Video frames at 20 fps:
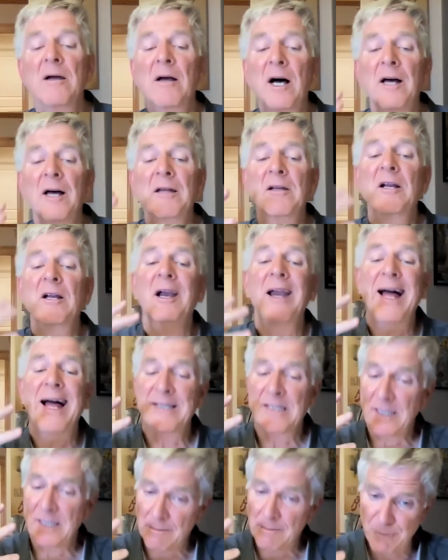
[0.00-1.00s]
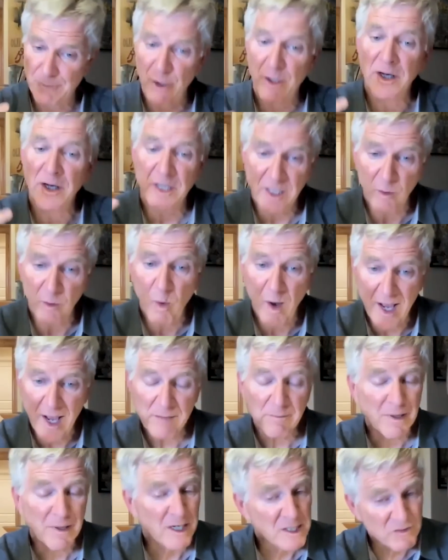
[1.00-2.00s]
uh, classic Burgundy
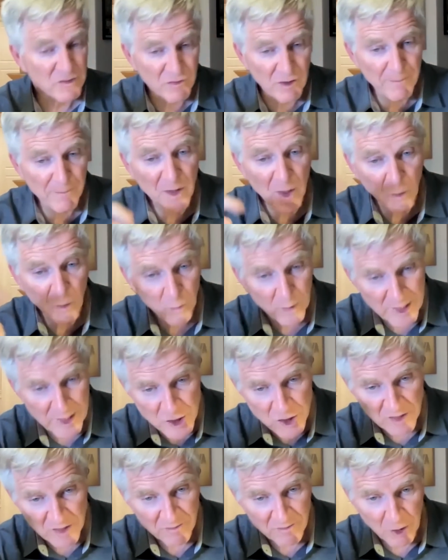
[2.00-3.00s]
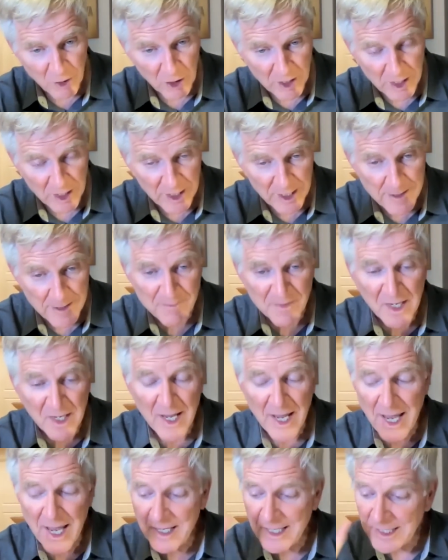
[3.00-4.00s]
wine, but it's from a region of Burgundy,
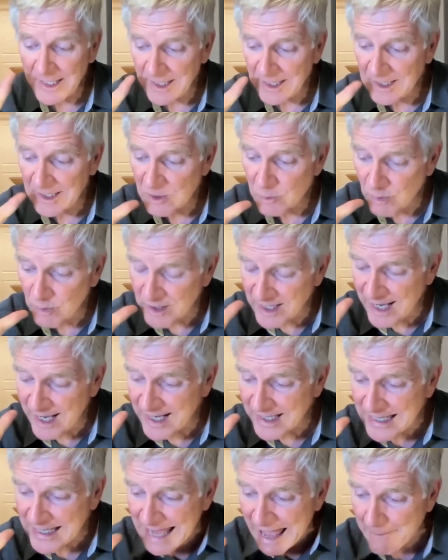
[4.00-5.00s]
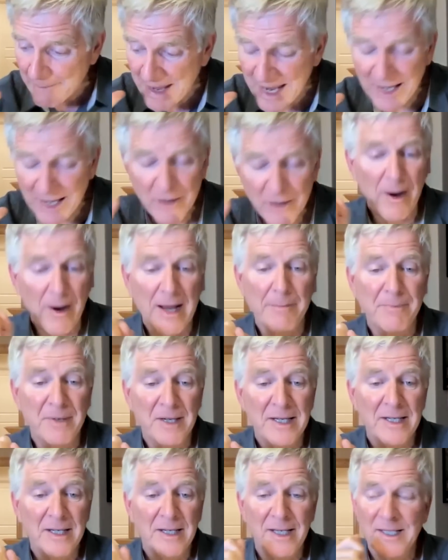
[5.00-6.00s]
and it is with a Gamay grape
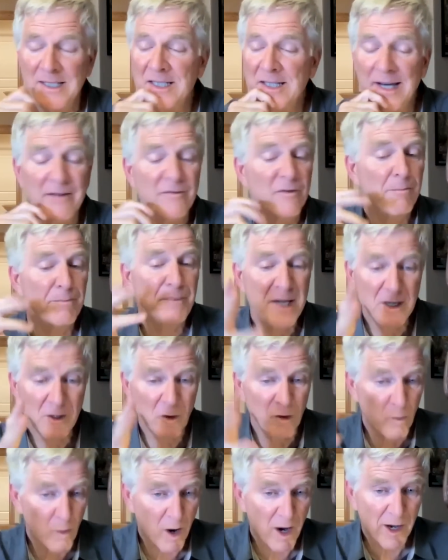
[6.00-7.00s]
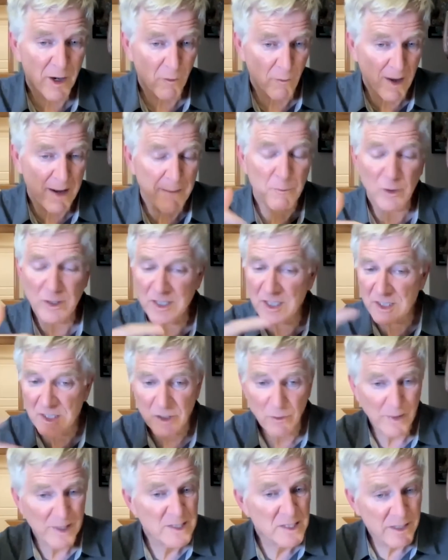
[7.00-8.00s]
instead of a Pinot Noir grape, which is
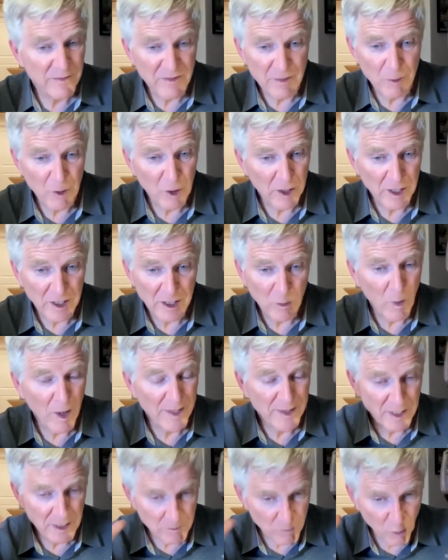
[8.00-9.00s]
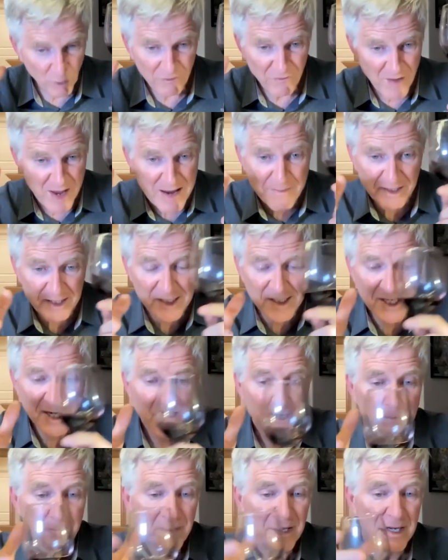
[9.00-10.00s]
the rest of the Burgundy wine that's more famous.
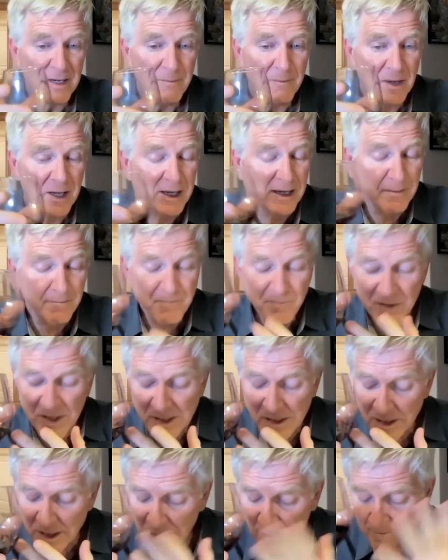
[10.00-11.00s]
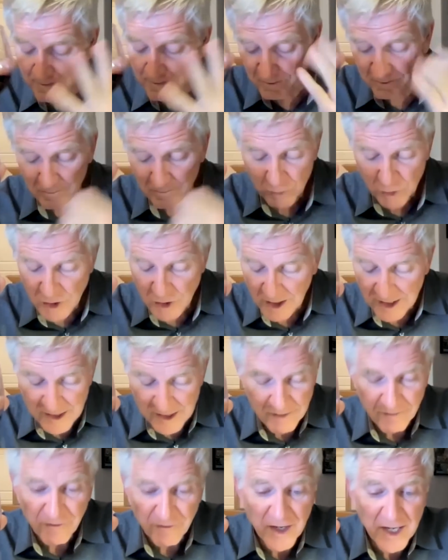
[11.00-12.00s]
But this um, Beaujolais
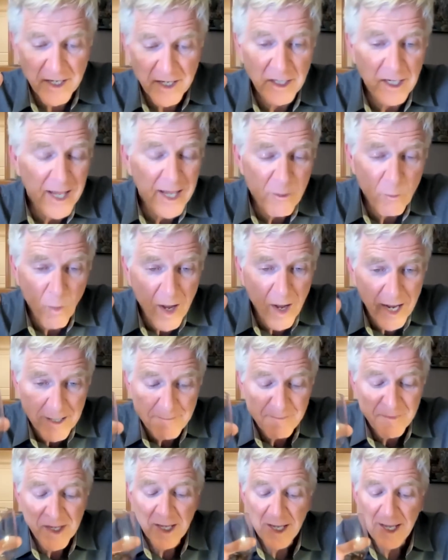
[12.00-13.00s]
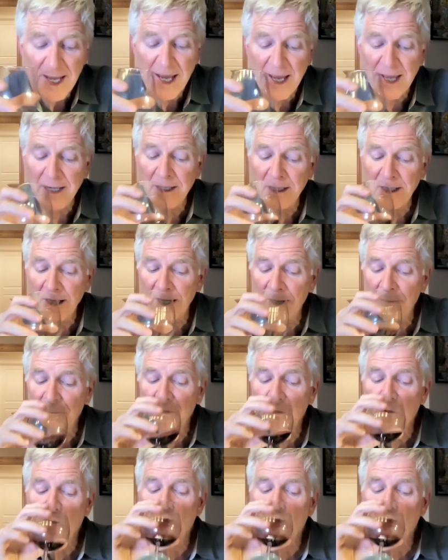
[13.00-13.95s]
is a fun, light wine, and uh,